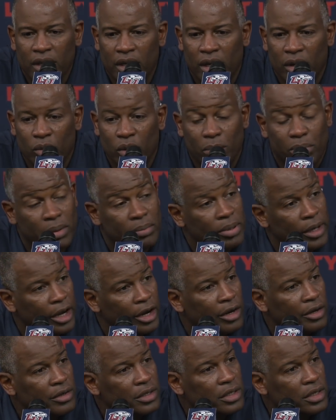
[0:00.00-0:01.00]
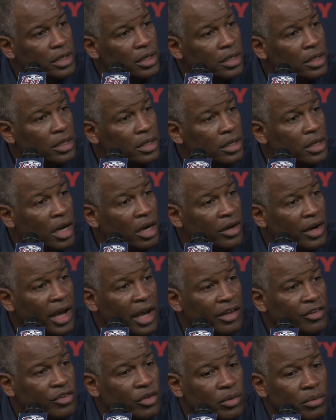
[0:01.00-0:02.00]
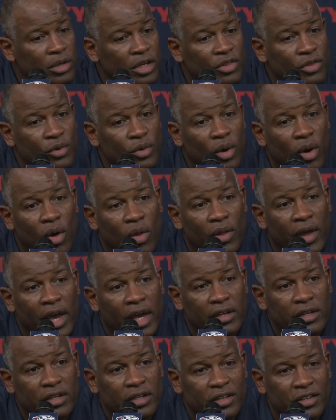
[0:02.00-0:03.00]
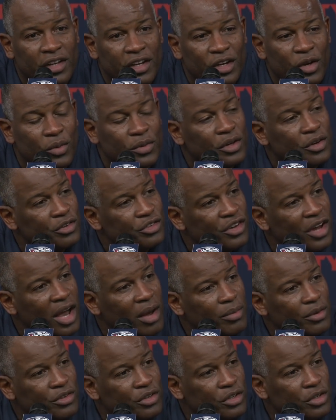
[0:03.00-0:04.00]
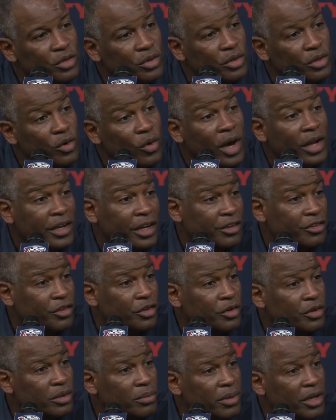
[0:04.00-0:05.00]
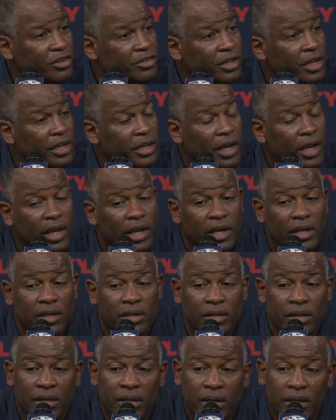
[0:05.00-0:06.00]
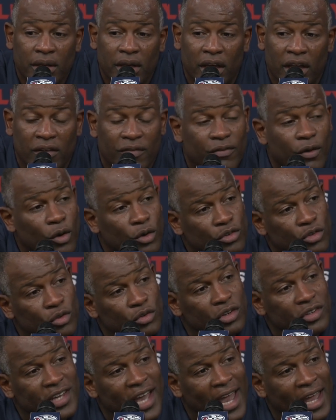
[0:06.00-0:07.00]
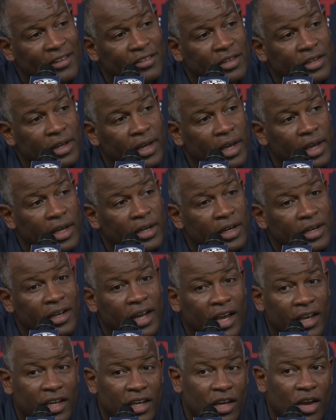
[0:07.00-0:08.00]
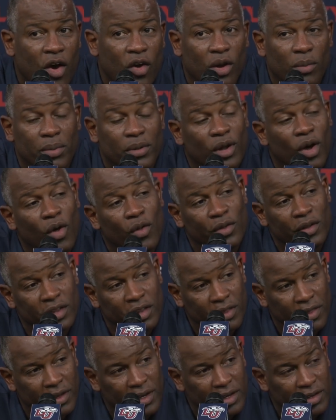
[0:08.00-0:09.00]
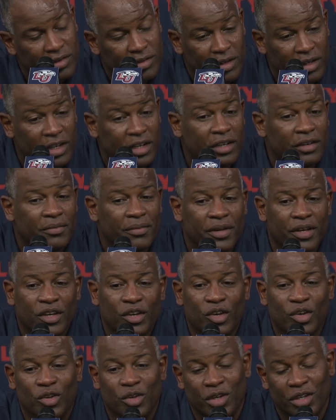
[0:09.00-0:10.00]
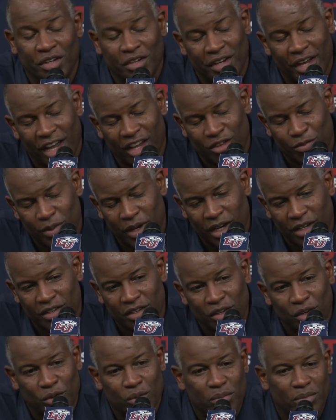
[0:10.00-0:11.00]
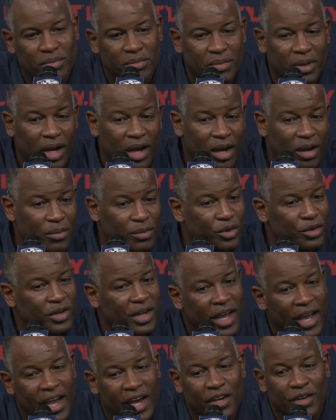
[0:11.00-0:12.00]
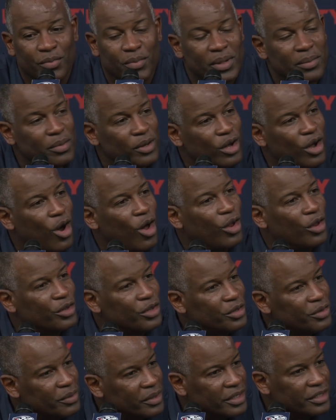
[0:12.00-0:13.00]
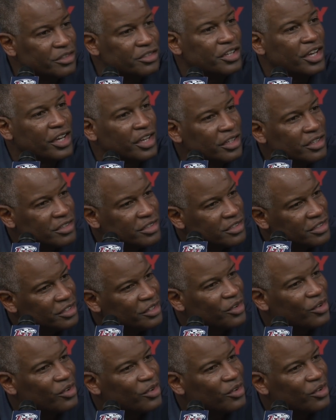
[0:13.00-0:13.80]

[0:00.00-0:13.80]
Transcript: we're prepared. Uh, our guys going to get through all that. Uh, they know what their job is to do is go out and execute the best they can and, and focus on the task in hand and not get caught up in all the other things. Again, you get into aspect, you know, mom, mom or dad or people calling you, getting tickets, you